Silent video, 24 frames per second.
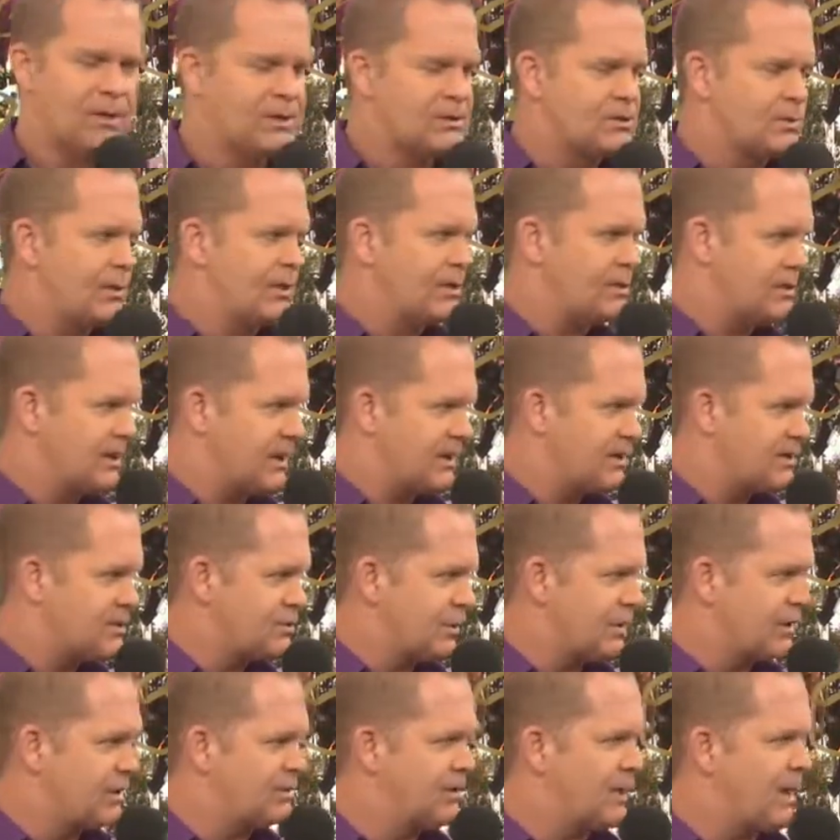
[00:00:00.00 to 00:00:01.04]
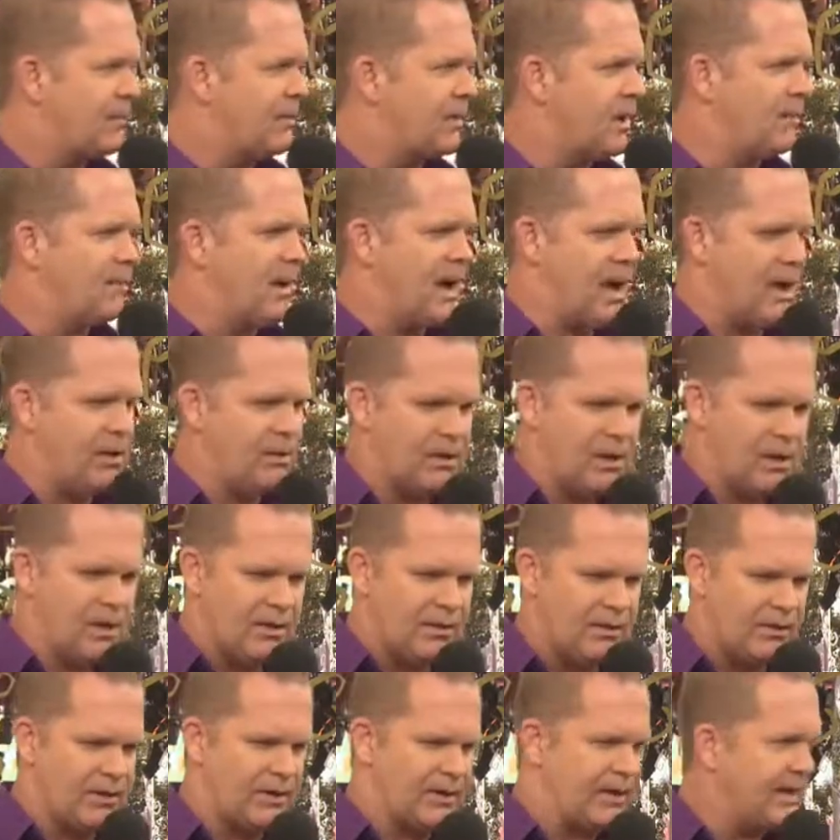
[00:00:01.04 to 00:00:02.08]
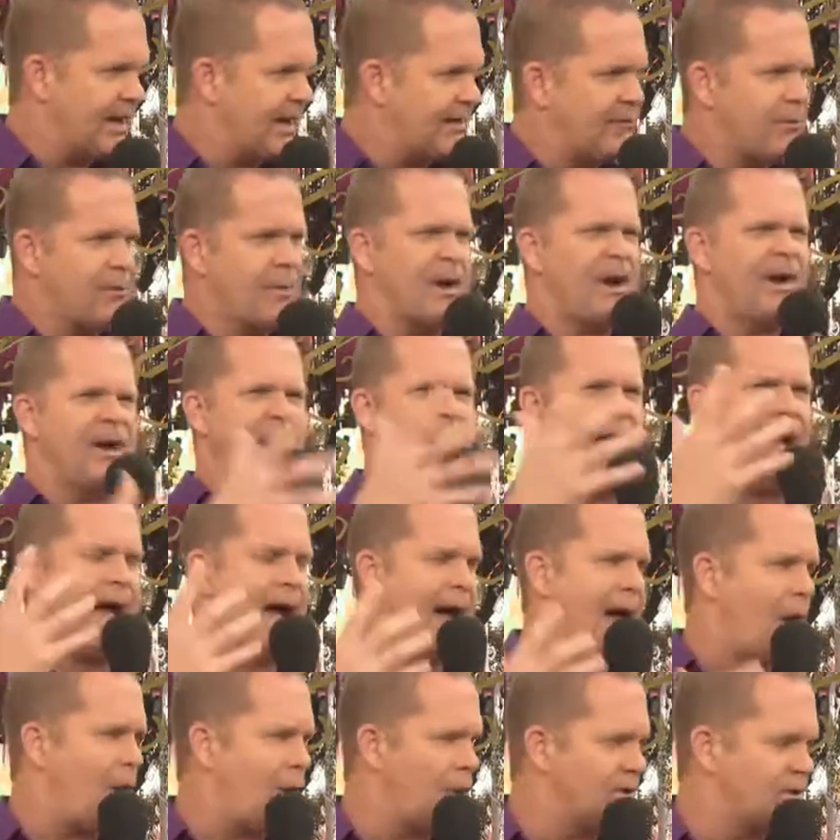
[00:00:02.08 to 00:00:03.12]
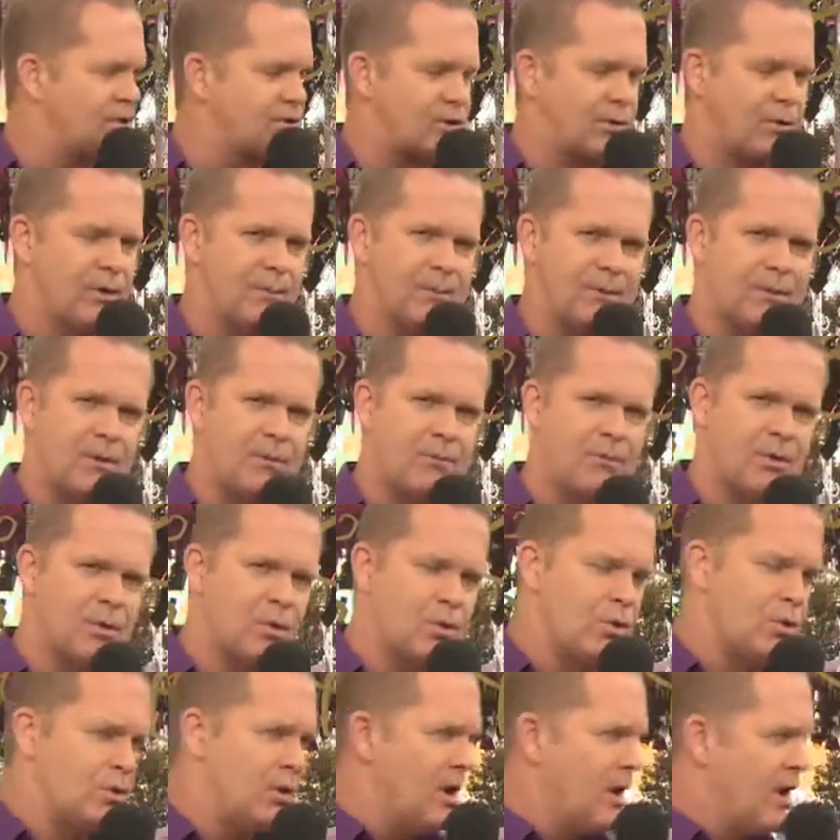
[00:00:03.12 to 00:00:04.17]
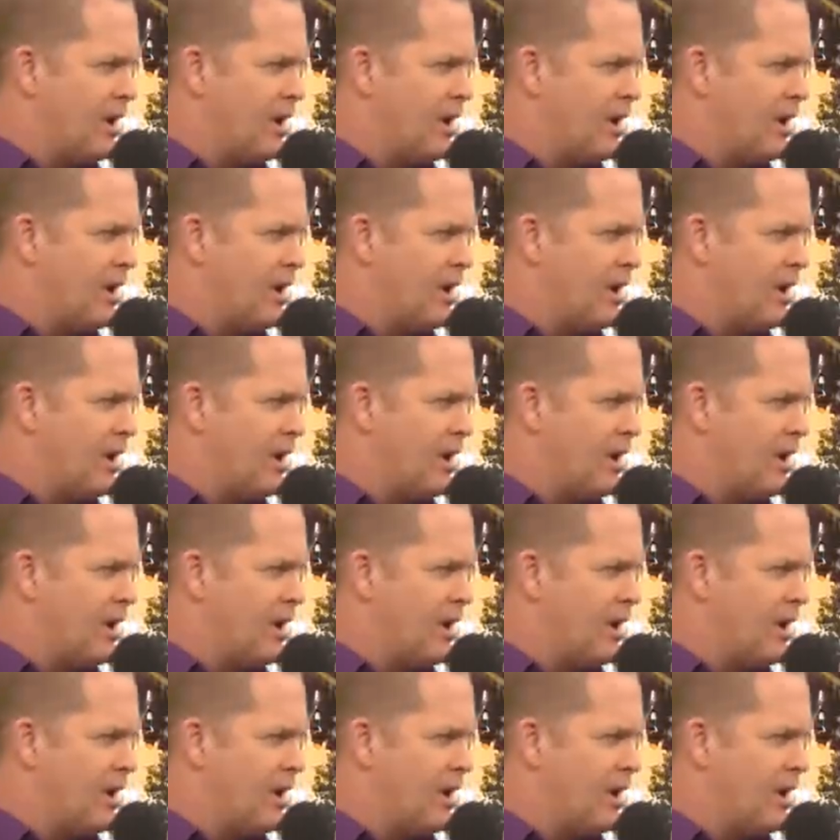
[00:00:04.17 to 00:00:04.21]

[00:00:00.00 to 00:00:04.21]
Tweedledee and Tweedledum come out. They're going to get everybody to howl and scream at the moon.